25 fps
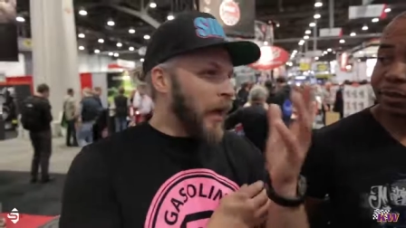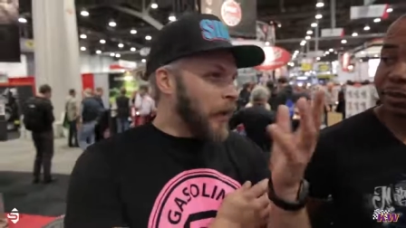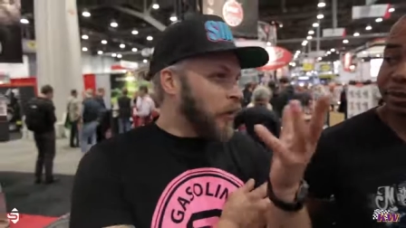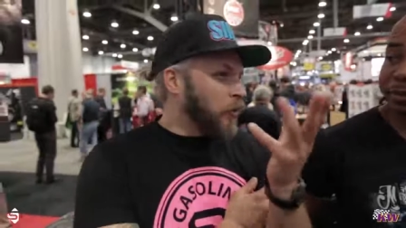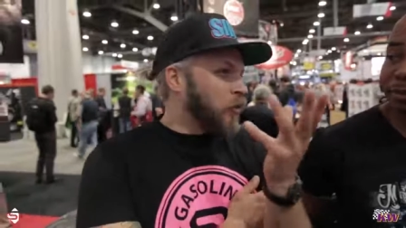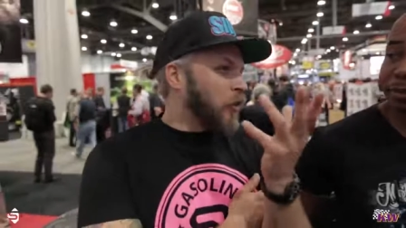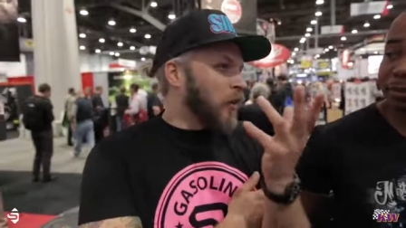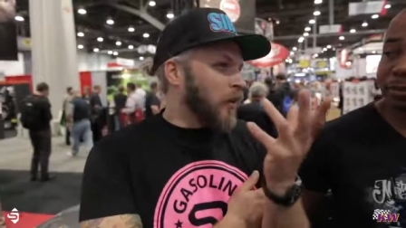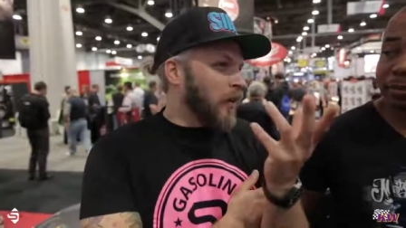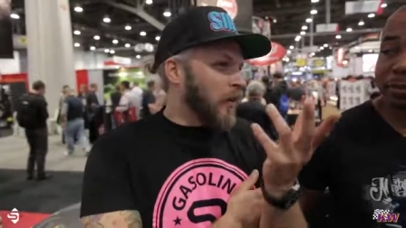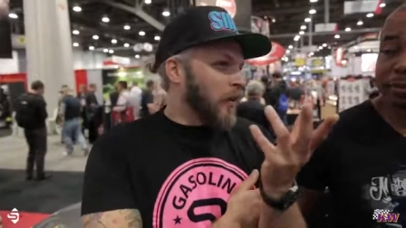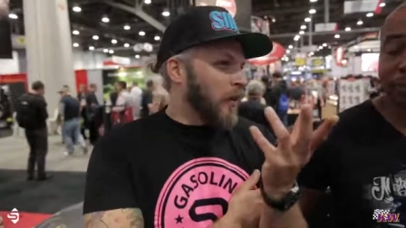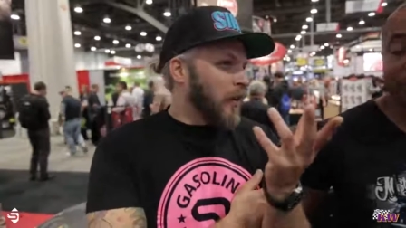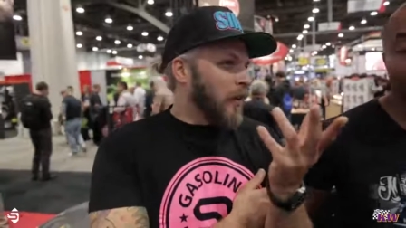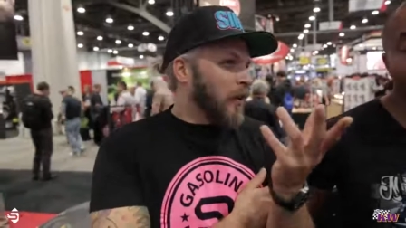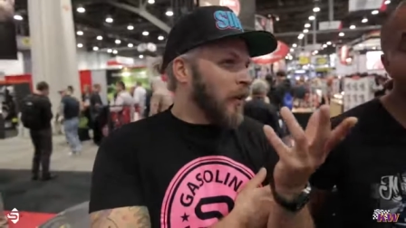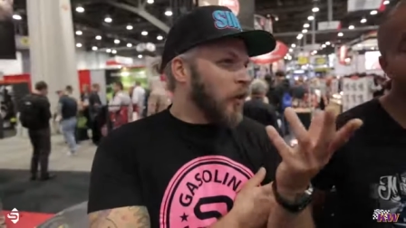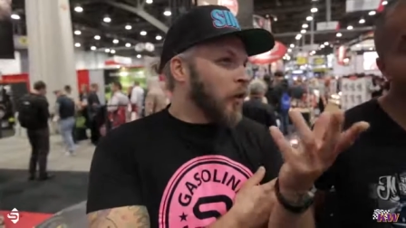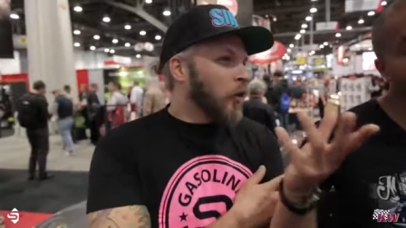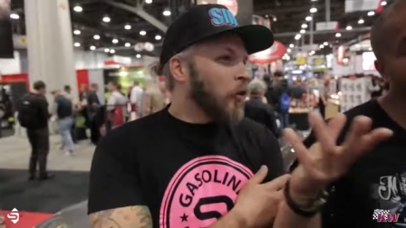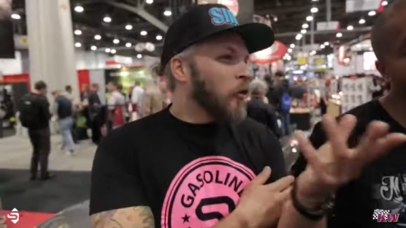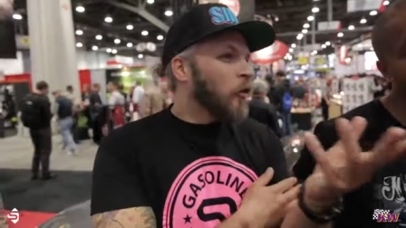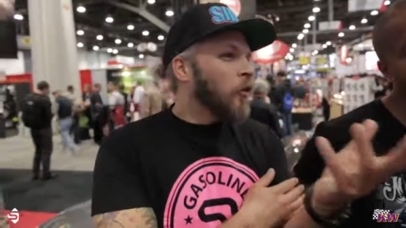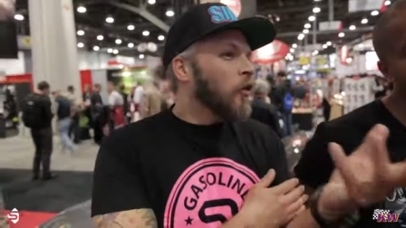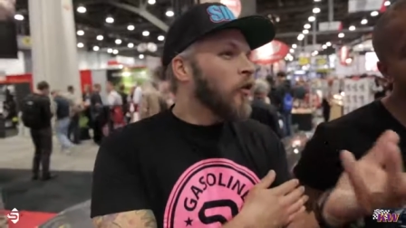engine.
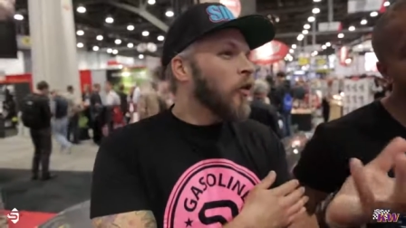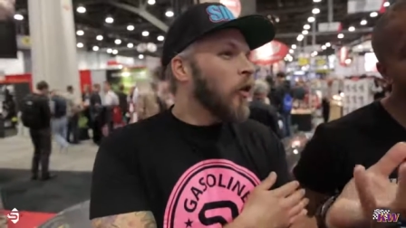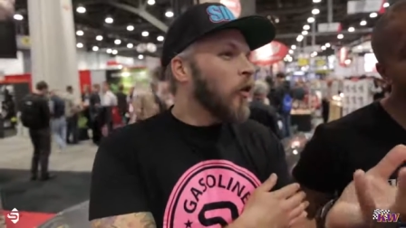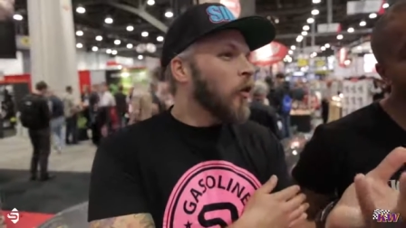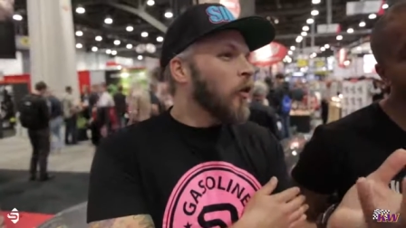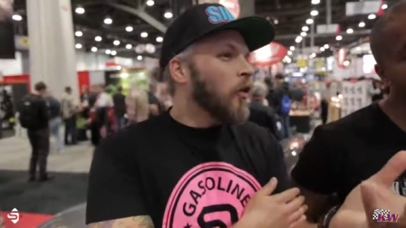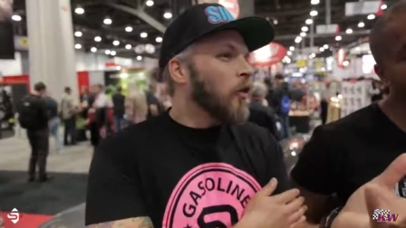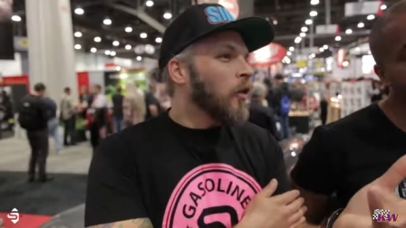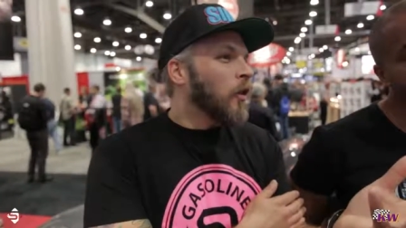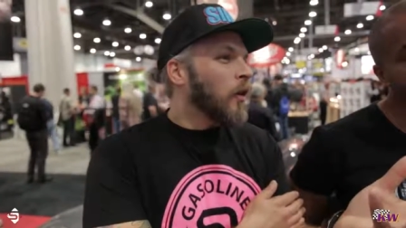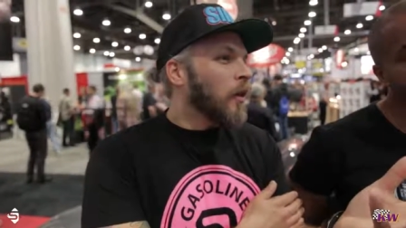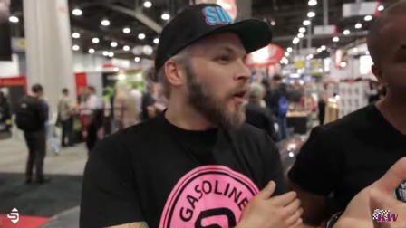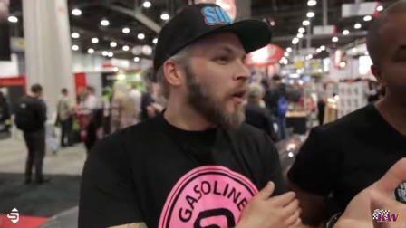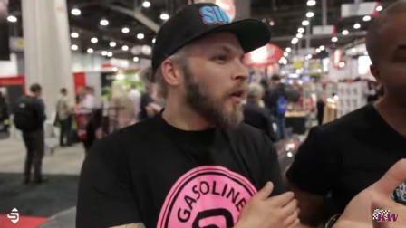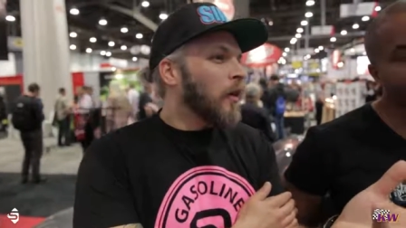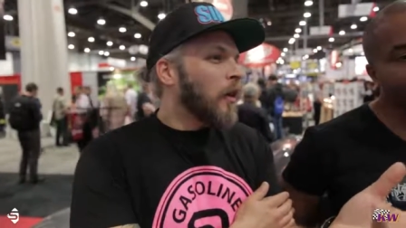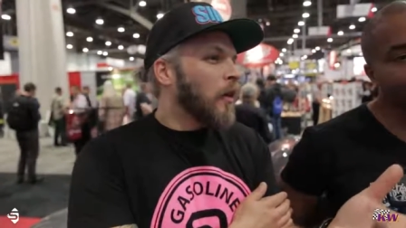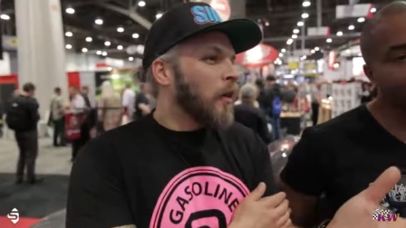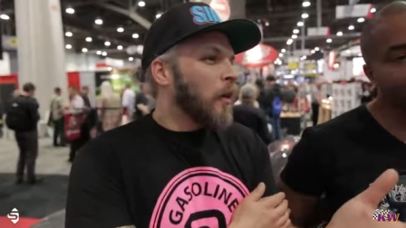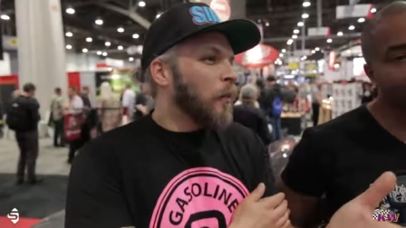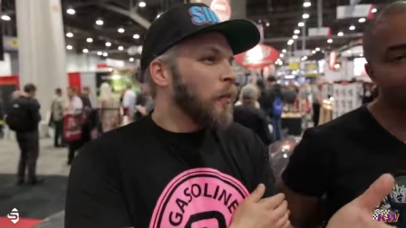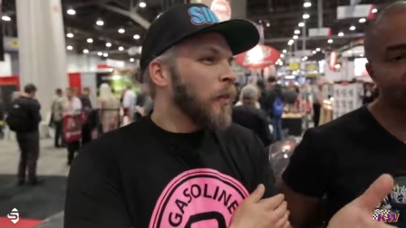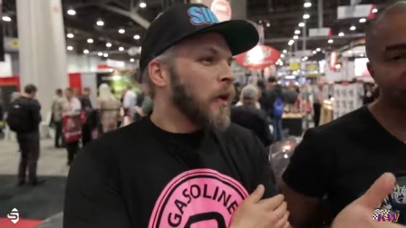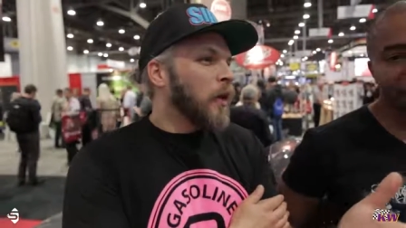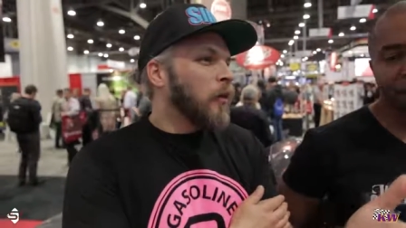You do
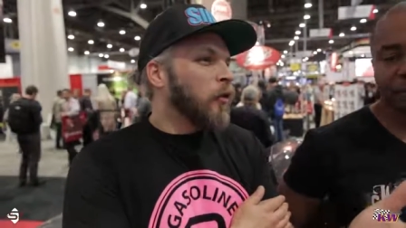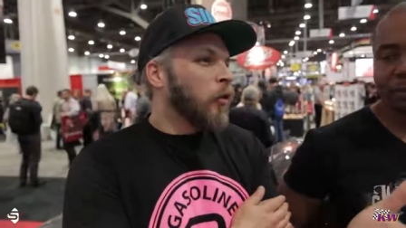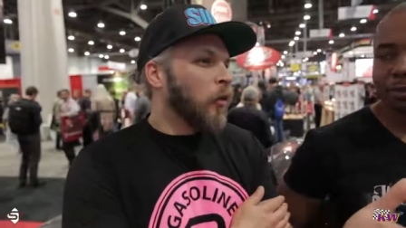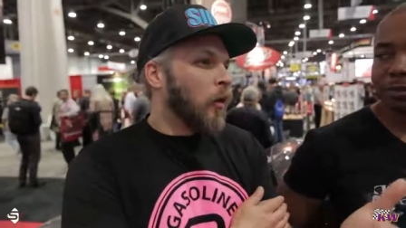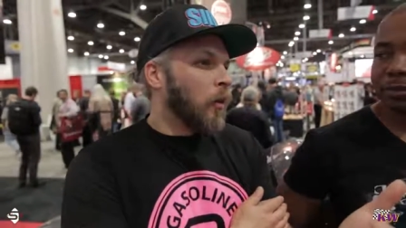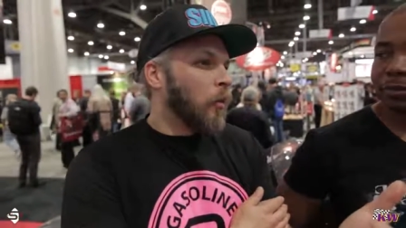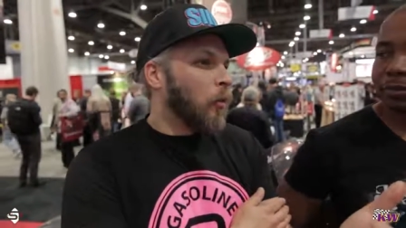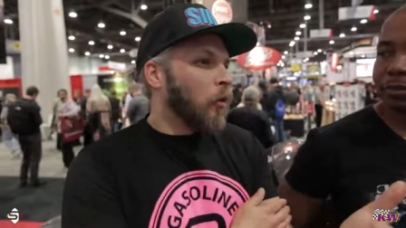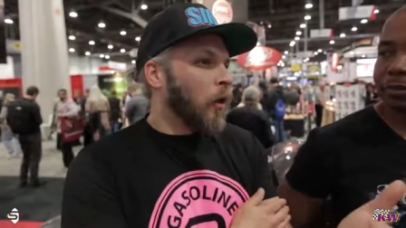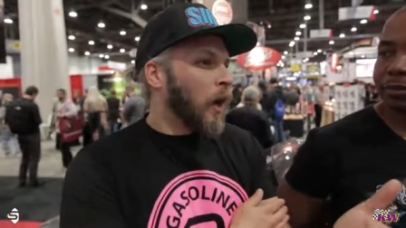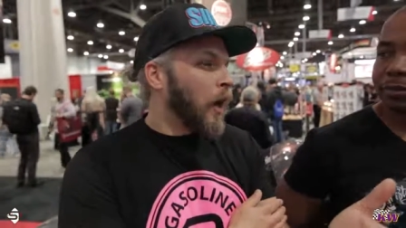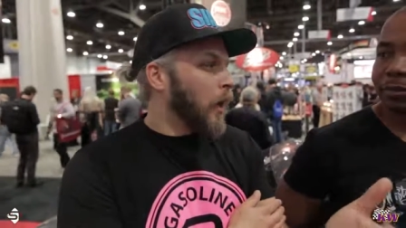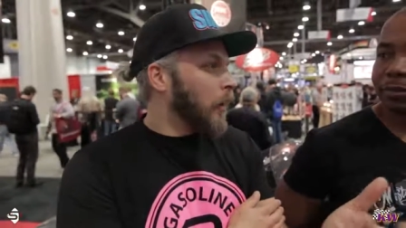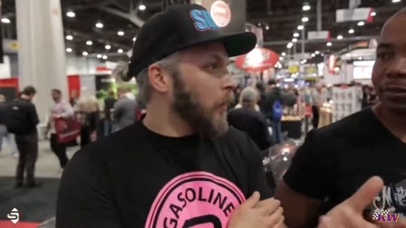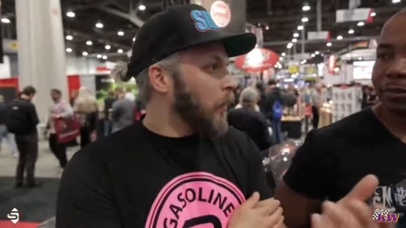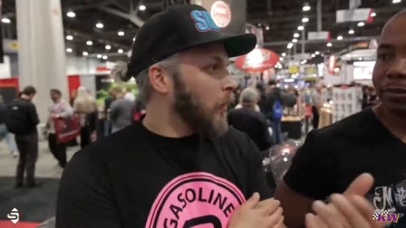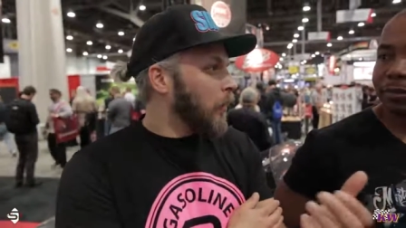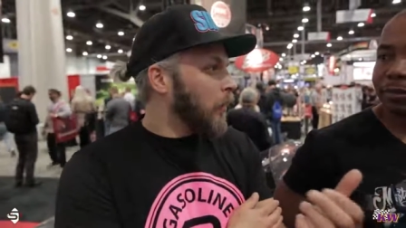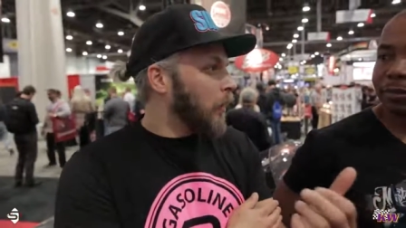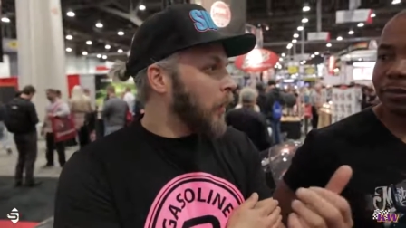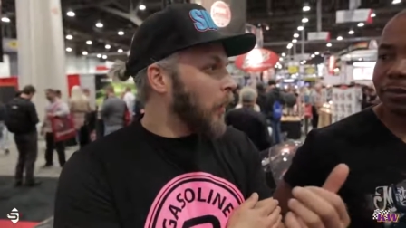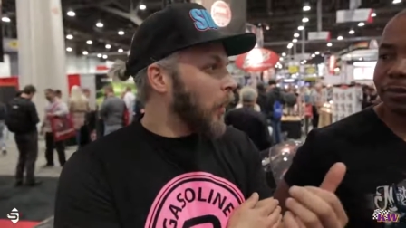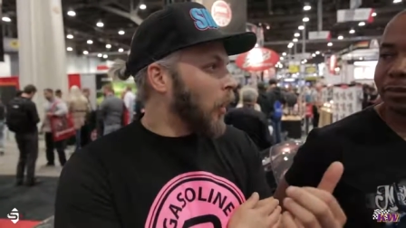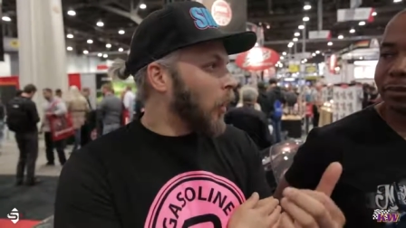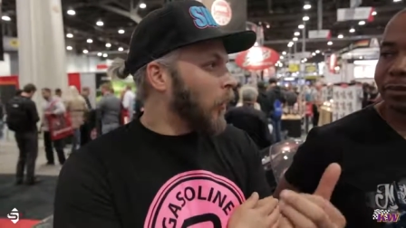the, the b right?
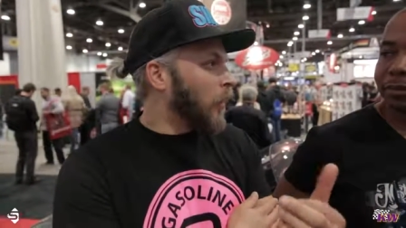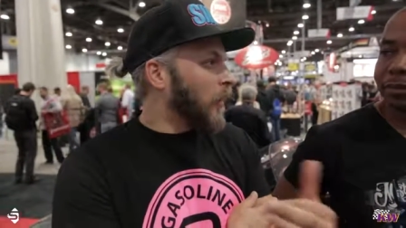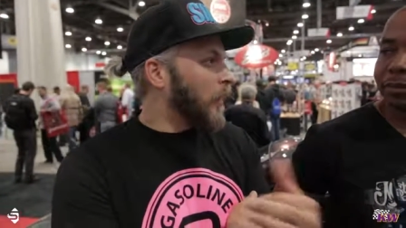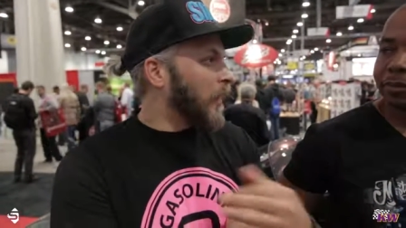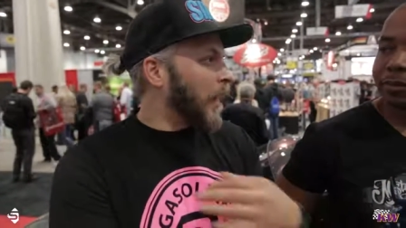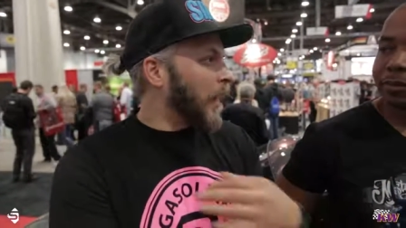On the